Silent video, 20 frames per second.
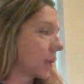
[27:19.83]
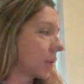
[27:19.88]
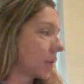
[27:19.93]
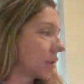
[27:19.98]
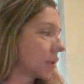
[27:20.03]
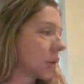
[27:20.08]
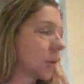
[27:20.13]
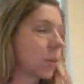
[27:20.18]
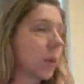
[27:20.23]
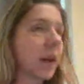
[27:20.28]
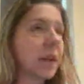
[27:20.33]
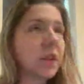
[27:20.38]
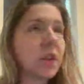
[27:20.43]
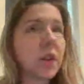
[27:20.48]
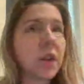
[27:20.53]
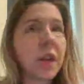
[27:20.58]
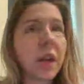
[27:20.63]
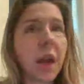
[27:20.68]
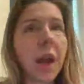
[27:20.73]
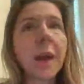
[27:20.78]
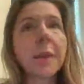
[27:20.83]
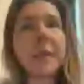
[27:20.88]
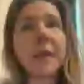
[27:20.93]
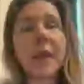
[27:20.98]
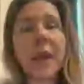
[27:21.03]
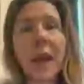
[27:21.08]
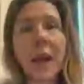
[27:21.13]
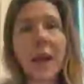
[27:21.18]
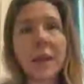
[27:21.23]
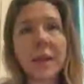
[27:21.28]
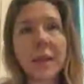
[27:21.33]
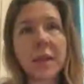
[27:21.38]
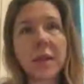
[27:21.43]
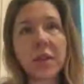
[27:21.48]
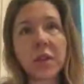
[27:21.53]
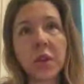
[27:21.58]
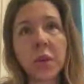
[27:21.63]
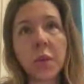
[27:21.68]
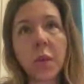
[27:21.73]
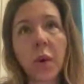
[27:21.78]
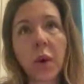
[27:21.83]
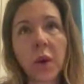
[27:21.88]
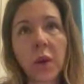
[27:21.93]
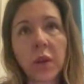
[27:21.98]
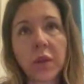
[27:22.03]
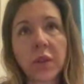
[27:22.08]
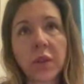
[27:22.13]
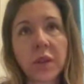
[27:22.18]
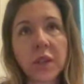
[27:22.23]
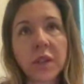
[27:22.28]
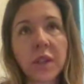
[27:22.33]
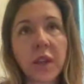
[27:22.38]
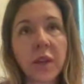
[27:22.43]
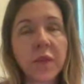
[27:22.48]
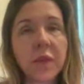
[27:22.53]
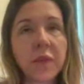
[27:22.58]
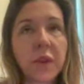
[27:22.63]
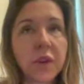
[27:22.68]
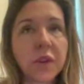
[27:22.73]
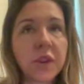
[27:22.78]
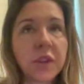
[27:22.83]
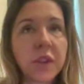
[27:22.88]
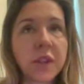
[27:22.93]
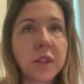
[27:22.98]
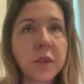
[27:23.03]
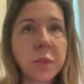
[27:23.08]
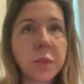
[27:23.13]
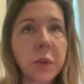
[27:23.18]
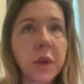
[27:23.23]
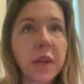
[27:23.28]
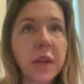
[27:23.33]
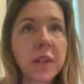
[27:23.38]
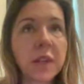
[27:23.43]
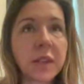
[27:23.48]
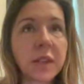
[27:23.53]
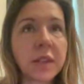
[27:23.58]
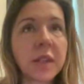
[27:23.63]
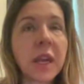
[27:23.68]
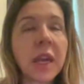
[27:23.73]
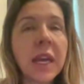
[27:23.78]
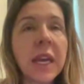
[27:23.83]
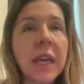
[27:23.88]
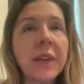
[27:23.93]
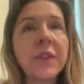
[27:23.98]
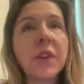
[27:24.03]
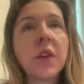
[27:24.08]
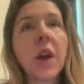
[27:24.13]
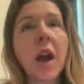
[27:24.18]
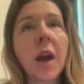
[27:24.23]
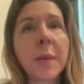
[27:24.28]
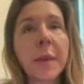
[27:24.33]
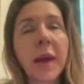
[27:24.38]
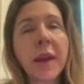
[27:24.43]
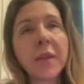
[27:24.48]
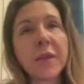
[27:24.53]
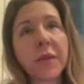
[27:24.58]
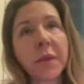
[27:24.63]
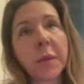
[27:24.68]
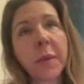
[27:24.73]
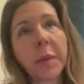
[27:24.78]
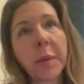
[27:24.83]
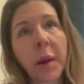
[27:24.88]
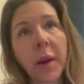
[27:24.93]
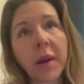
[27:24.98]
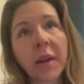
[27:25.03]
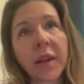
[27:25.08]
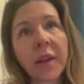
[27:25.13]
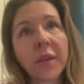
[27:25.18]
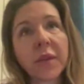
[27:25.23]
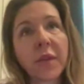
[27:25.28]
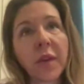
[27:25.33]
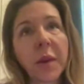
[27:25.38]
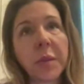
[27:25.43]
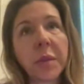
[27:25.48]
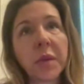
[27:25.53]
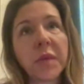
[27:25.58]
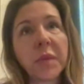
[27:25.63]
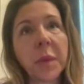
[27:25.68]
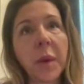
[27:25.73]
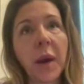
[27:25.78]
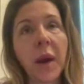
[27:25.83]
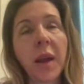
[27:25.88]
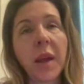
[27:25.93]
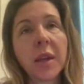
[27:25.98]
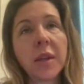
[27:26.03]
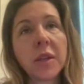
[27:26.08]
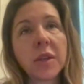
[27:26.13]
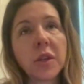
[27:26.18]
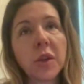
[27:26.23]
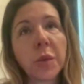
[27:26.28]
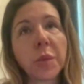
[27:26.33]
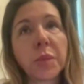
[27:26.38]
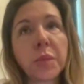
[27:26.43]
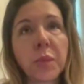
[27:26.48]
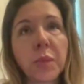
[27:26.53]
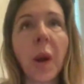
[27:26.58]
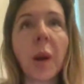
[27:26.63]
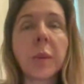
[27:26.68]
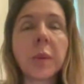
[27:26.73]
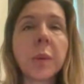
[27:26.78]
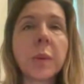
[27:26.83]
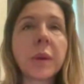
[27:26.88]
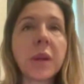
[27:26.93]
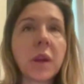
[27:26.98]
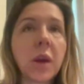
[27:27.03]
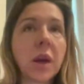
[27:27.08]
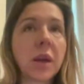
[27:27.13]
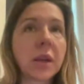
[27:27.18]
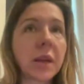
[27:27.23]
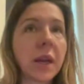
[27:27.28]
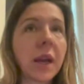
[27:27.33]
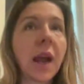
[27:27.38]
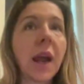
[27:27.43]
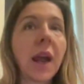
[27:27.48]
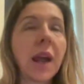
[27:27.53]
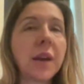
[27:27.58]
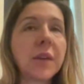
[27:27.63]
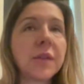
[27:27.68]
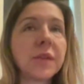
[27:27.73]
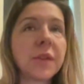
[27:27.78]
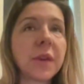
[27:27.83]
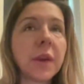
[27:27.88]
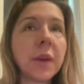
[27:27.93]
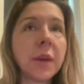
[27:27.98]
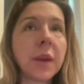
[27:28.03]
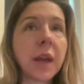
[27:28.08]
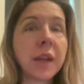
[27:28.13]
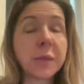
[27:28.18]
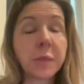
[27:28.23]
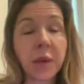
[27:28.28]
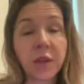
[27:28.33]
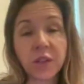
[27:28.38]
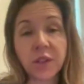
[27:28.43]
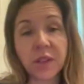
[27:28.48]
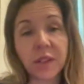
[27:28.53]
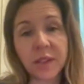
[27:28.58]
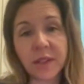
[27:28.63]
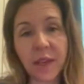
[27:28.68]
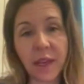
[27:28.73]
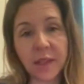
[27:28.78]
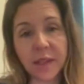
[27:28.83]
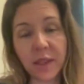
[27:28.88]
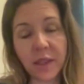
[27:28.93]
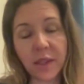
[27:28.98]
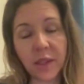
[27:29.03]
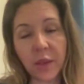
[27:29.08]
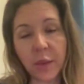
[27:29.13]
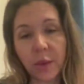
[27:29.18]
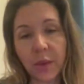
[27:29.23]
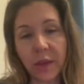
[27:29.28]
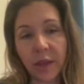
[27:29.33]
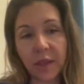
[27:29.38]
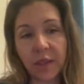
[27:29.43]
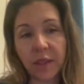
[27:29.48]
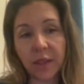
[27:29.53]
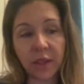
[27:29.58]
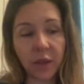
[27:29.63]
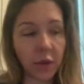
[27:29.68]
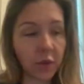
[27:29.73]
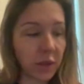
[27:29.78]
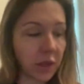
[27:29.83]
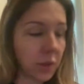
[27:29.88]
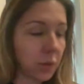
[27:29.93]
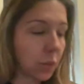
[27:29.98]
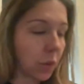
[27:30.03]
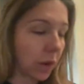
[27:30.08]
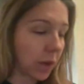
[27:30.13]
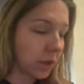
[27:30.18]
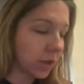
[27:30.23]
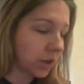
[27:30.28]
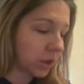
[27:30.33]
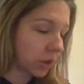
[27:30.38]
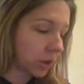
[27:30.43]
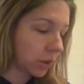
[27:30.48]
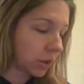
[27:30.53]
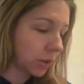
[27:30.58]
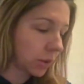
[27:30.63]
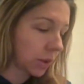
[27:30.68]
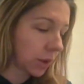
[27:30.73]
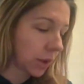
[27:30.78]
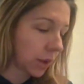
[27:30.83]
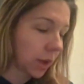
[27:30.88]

So when you're coming at these new worlds or these convergent experiences, if you come at it from a marketing frame of mind, you're probably not going to have as much success as you would necessarily want to.